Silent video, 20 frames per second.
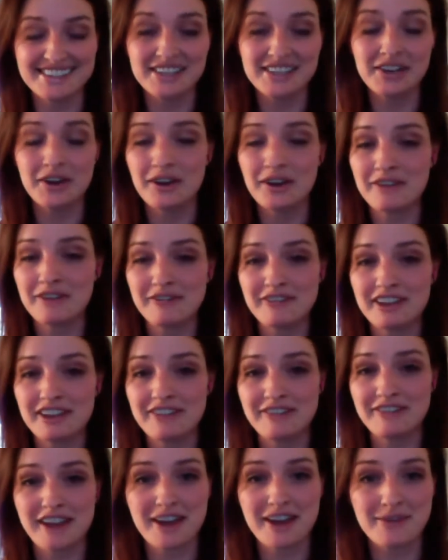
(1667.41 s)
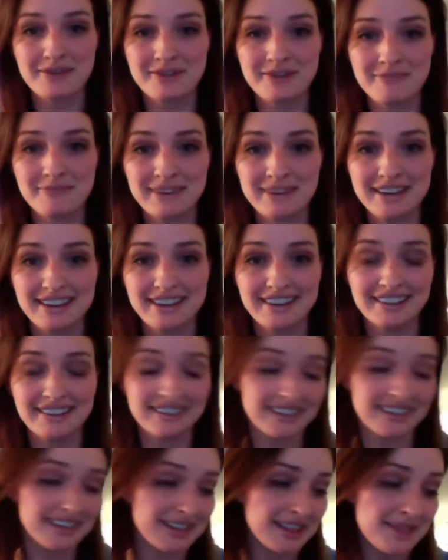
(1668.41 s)
You know, if, if I wouldn't be
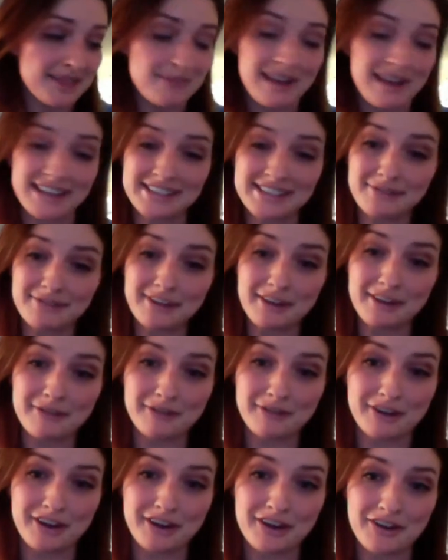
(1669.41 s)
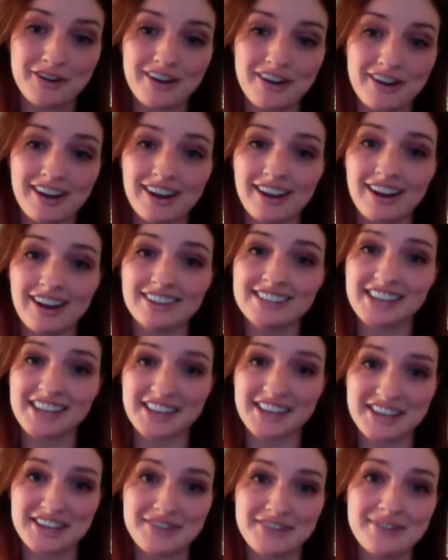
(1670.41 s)
the best fit for you, I, will
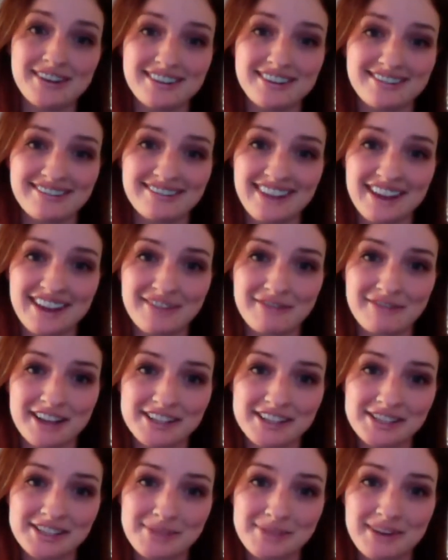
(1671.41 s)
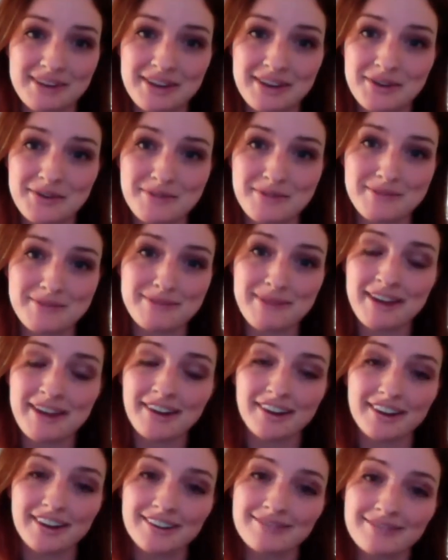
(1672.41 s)
tell you and, and find somebody who would be
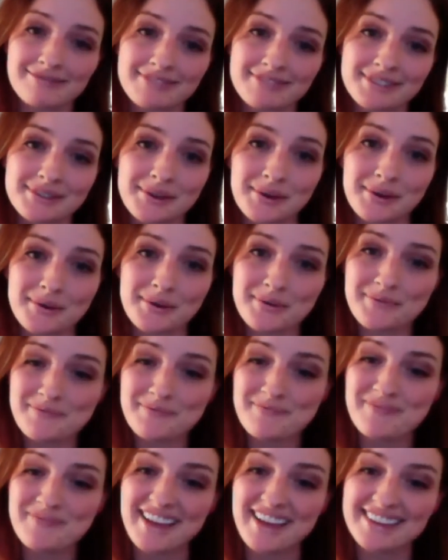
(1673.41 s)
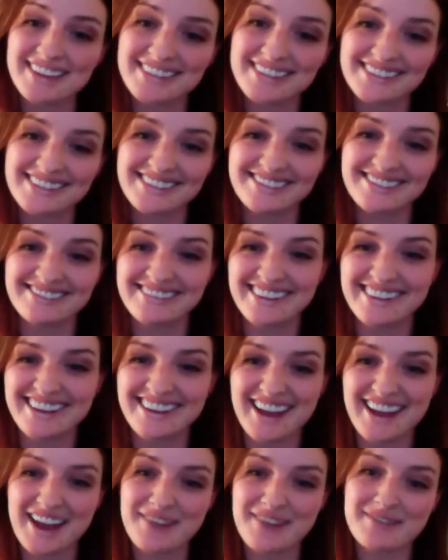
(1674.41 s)
better. So that's,
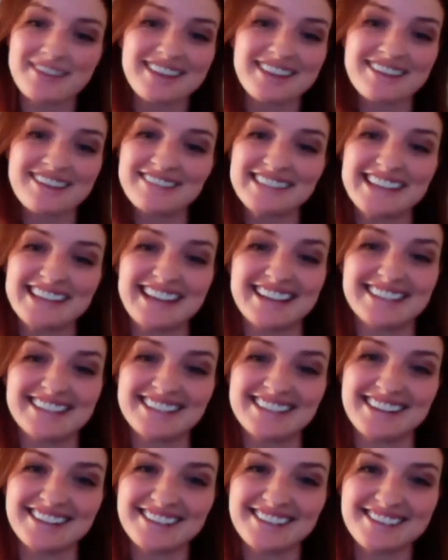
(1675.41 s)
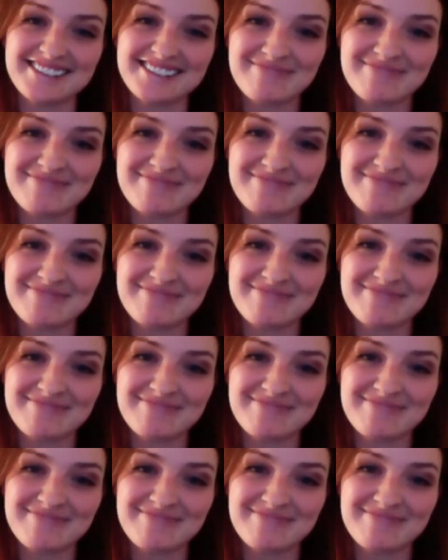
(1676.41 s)
I would love to get in touch.